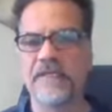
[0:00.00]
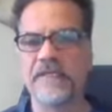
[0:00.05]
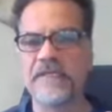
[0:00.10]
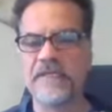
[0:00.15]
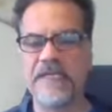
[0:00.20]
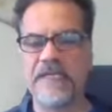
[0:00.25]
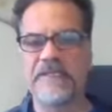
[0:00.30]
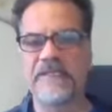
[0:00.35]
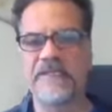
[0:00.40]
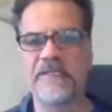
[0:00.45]

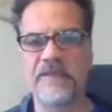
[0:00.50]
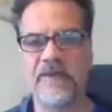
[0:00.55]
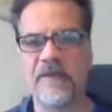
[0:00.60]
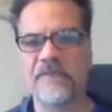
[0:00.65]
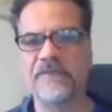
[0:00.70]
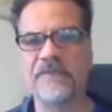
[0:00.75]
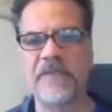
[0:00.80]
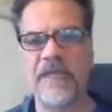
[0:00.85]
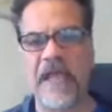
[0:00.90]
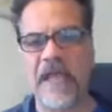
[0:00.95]
get rid
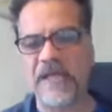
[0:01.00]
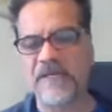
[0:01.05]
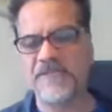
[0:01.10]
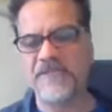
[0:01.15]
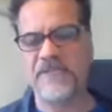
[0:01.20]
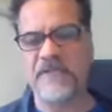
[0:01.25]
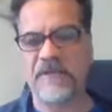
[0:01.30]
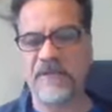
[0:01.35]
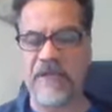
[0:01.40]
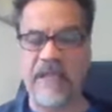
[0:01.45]
of the
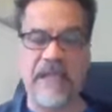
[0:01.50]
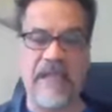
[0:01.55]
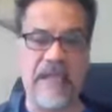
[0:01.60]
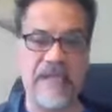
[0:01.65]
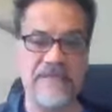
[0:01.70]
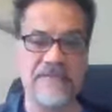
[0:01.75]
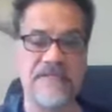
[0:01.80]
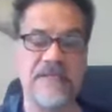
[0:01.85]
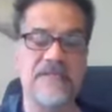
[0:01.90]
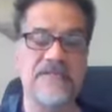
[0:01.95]

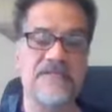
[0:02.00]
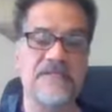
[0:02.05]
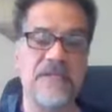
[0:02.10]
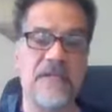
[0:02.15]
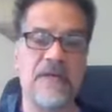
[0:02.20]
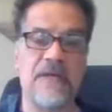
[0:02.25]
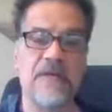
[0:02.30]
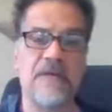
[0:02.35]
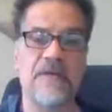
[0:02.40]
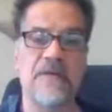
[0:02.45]
excess
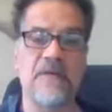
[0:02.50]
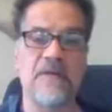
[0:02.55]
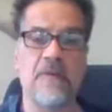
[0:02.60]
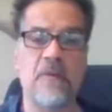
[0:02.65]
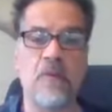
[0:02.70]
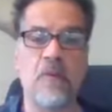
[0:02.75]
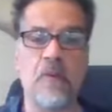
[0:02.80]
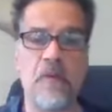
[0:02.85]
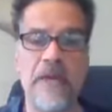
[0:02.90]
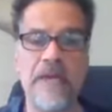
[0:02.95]

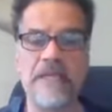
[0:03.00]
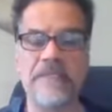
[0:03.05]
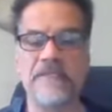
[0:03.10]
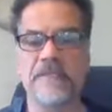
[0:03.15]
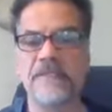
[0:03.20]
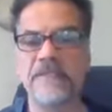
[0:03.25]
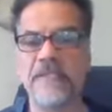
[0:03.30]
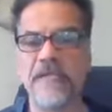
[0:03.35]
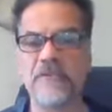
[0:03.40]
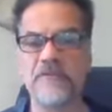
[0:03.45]
weight
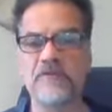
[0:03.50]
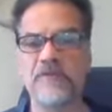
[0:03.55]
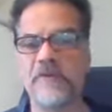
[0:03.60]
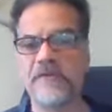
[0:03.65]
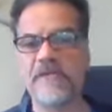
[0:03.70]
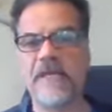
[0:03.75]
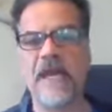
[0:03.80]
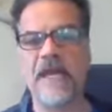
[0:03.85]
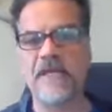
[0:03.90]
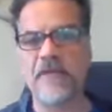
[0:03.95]
that you are
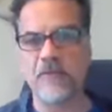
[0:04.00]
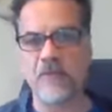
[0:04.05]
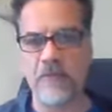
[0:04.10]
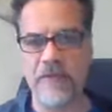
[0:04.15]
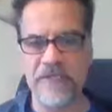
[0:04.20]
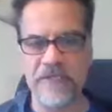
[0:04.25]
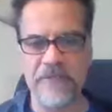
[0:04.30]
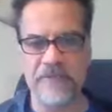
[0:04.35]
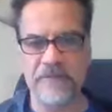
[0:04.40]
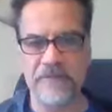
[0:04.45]
carrying
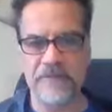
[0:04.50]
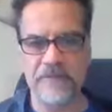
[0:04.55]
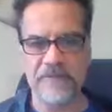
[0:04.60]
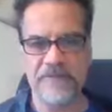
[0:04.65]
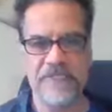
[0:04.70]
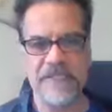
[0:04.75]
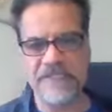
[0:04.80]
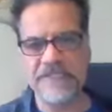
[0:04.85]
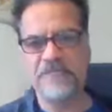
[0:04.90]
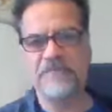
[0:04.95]
with you.
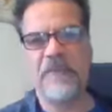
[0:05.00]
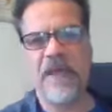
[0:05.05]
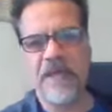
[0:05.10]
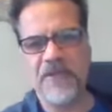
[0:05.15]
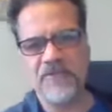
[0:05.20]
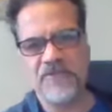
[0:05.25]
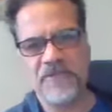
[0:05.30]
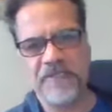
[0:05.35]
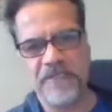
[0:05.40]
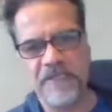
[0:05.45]
Just
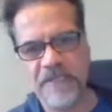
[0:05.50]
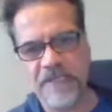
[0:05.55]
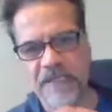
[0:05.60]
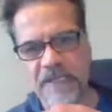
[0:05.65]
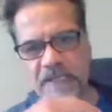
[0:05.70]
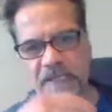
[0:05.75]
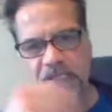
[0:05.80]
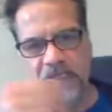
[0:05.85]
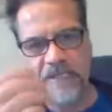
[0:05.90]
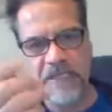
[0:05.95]
imagine
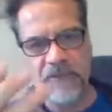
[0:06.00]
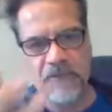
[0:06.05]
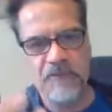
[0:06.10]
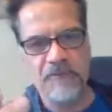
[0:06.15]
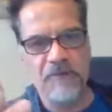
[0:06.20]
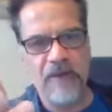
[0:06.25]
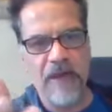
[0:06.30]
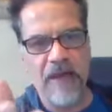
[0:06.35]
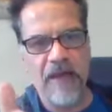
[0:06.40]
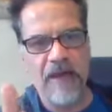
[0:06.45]
that
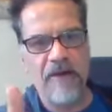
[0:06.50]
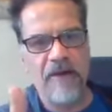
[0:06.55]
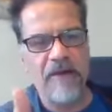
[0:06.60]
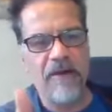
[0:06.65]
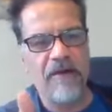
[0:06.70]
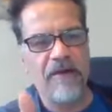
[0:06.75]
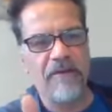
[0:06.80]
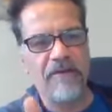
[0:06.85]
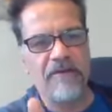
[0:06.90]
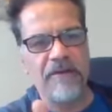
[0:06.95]
you
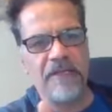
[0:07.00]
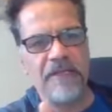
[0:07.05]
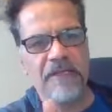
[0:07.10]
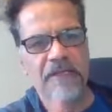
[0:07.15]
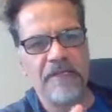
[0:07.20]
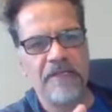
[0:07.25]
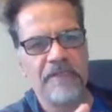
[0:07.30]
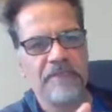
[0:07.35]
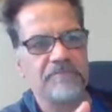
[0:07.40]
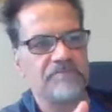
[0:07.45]
are
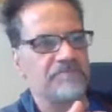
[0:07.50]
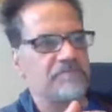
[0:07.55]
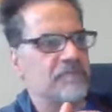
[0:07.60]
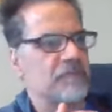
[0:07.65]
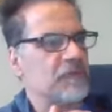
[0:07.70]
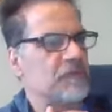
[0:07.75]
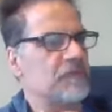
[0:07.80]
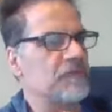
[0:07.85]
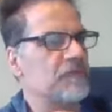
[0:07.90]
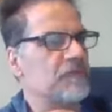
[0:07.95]

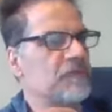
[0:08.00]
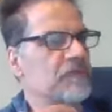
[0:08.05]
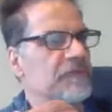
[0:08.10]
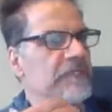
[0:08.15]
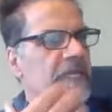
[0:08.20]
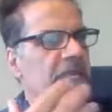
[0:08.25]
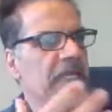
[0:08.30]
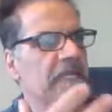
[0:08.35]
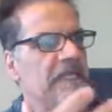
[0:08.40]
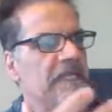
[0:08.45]

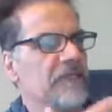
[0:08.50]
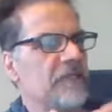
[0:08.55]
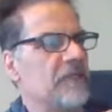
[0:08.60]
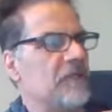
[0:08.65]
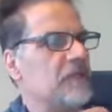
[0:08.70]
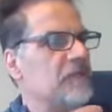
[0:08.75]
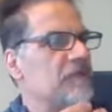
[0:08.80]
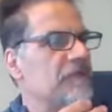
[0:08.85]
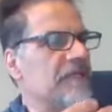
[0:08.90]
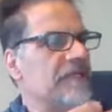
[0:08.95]
10,
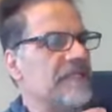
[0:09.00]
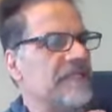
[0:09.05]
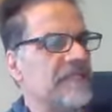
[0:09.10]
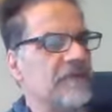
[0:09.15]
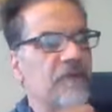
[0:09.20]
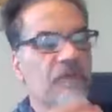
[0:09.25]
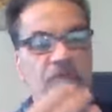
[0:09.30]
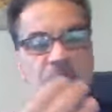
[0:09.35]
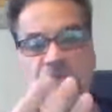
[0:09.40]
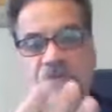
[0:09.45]
20
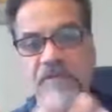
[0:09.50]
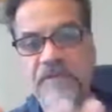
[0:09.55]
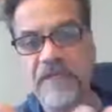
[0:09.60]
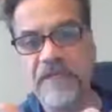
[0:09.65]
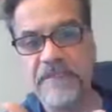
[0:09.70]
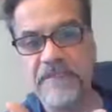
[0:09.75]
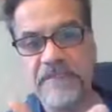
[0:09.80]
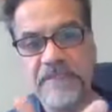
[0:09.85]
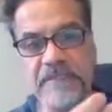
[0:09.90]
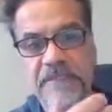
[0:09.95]
or
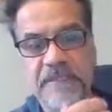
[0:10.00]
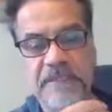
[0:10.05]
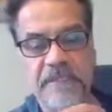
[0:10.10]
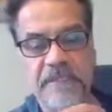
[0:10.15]
30